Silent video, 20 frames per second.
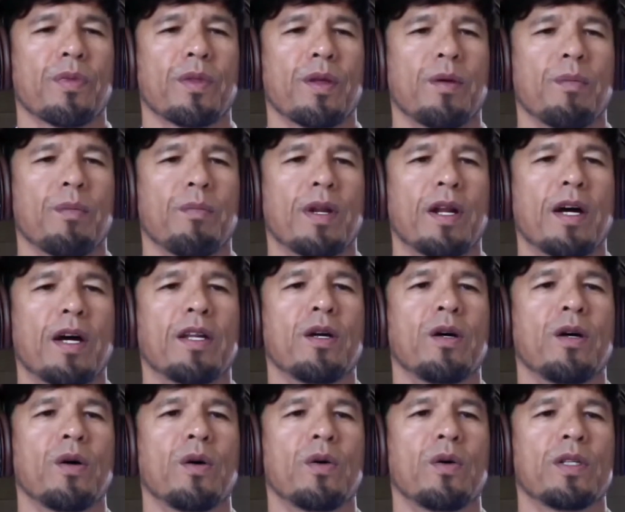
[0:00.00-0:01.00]
But I
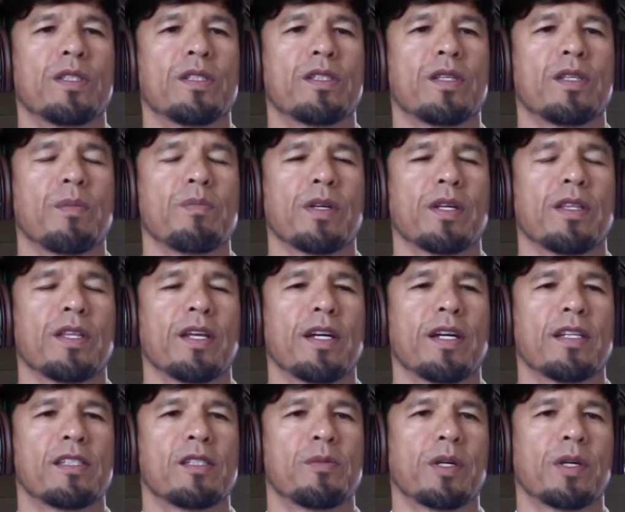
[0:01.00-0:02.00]
know it's something
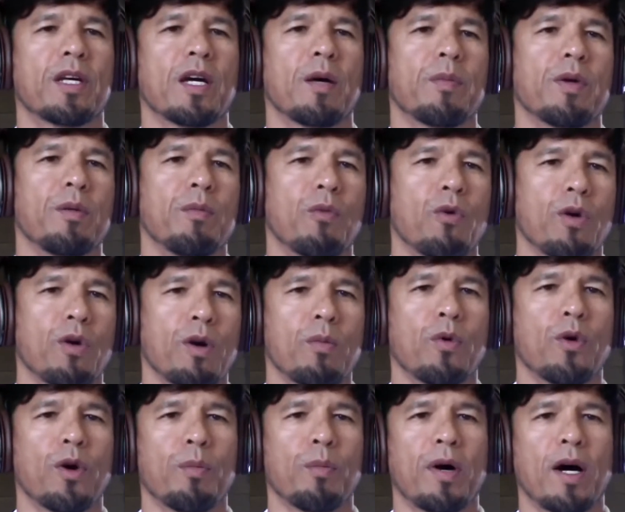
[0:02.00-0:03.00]
that's becoming more and
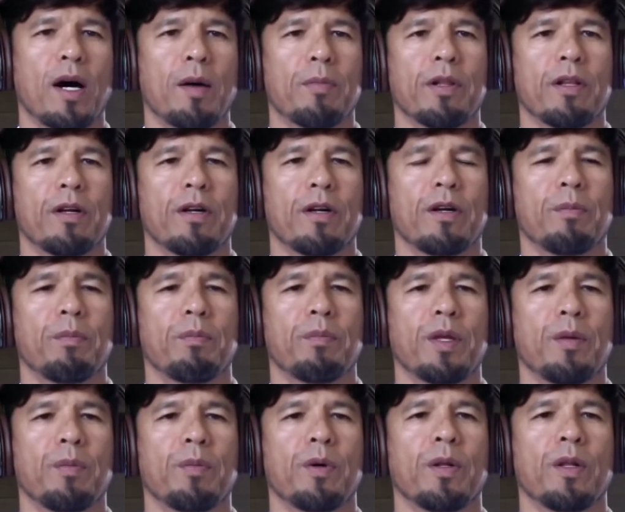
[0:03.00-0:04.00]
more popular, and
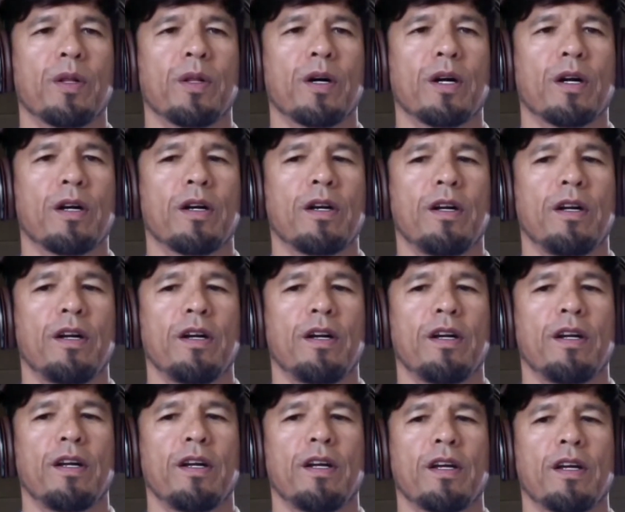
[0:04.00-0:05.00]
people are
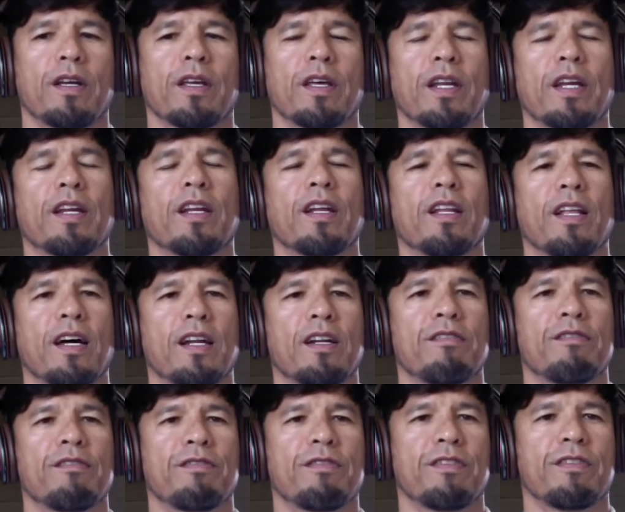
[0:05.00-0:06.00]
getting a lot
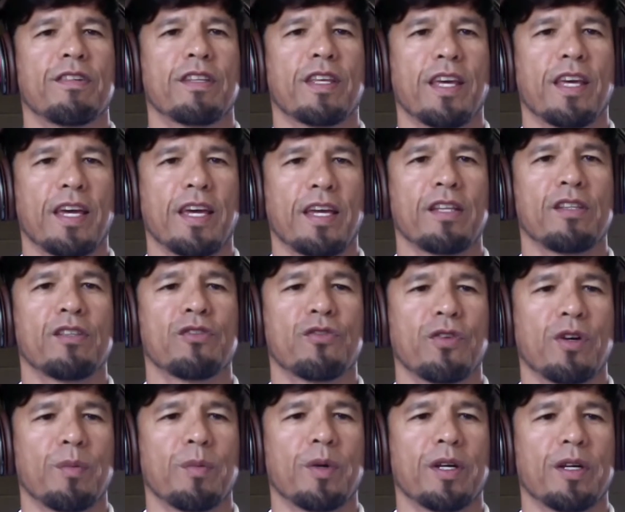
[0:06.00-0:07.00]
of gains
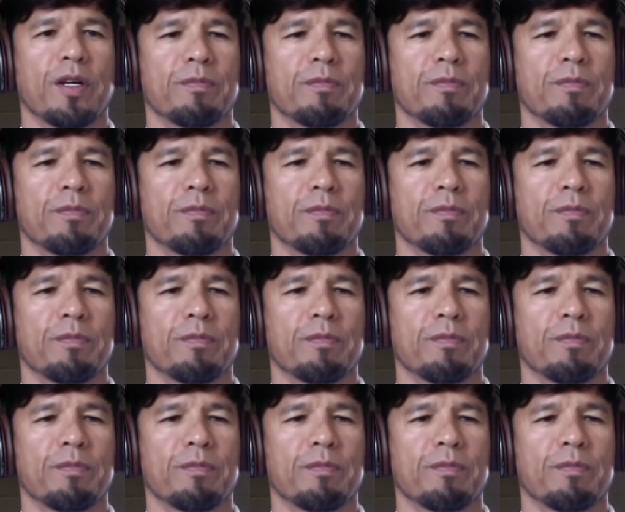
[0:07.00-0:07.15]
from it.